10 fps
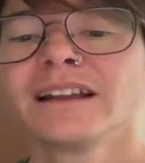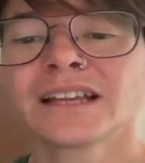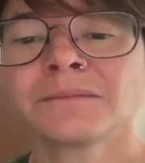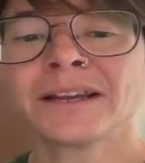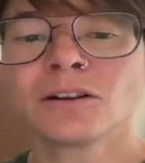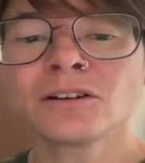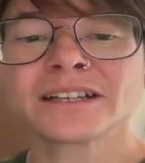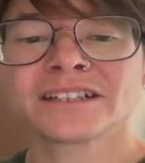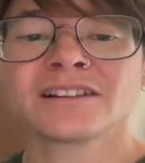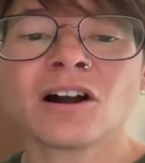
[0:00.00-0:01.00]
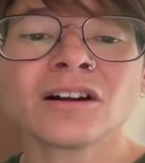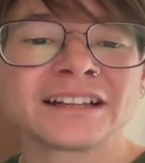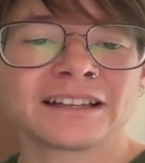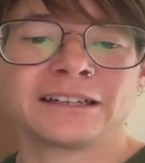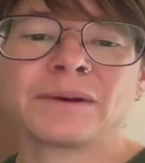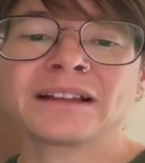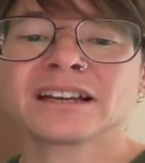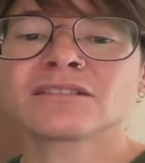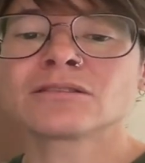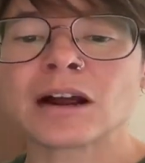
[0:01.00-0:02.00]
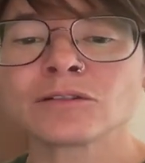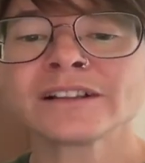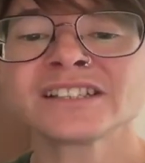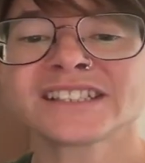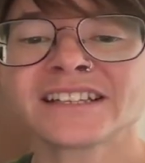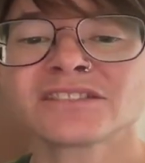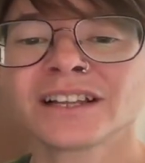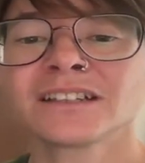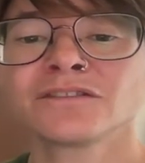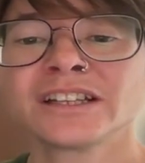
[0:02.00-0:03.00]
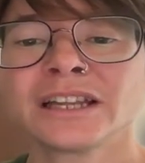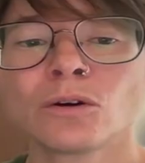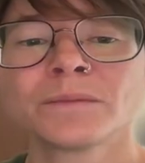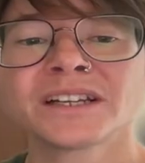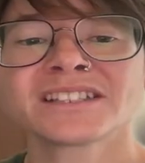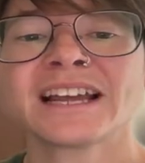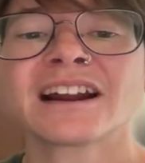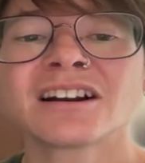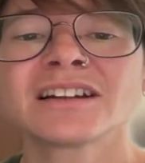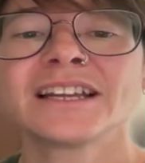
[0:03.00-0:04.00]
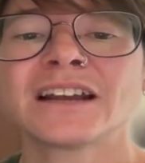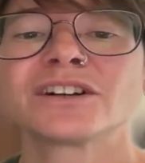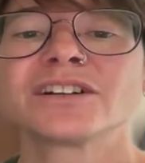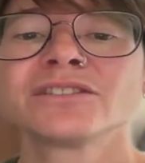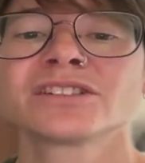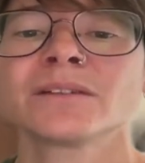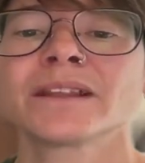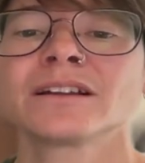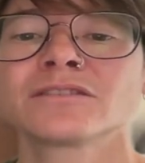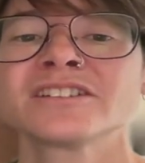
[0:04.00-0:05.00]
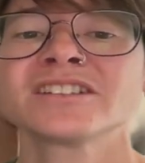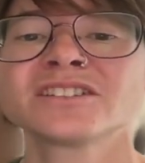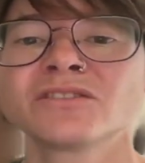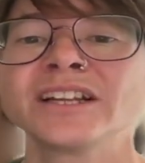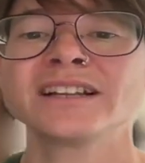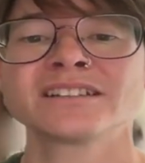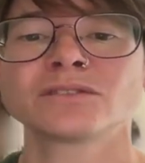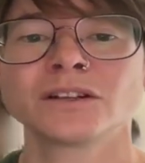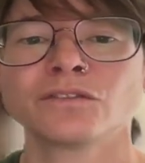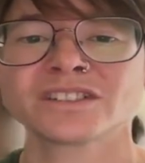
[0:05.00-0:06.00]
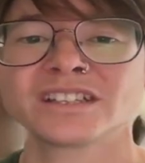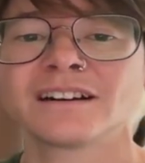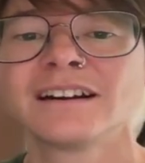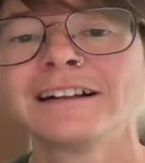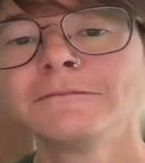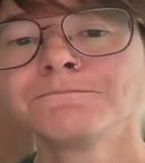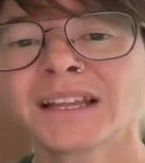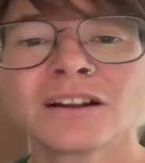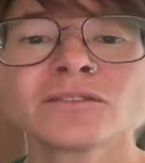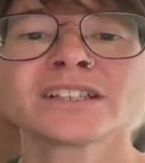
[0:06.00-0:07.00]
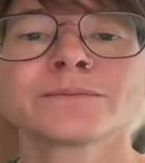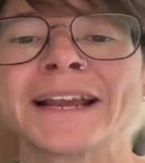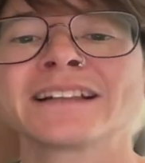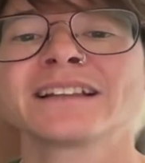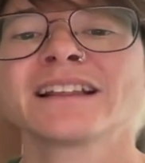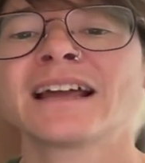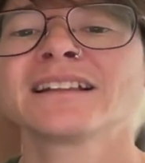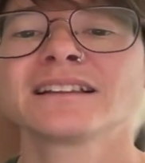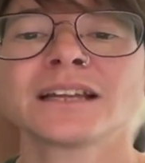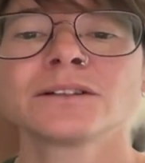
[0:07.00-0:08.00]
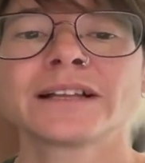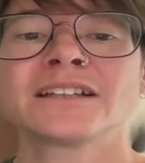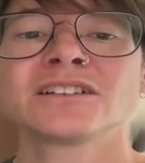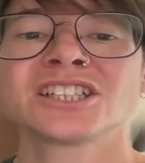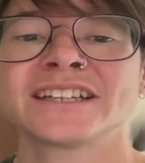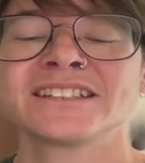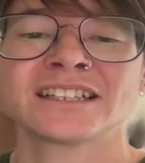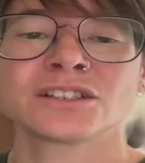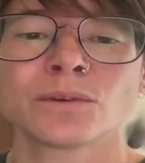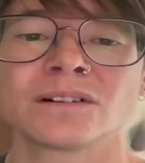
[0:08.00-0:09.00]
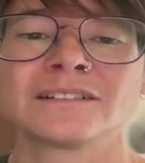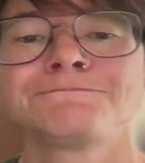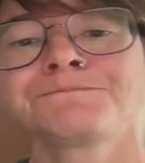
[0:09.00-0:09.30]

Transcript: They may look at it longingly, but their arousal stays relatively low because I hardly ever use something across the street as a reinforcer. They don't expect that they will get to chase that squirrel.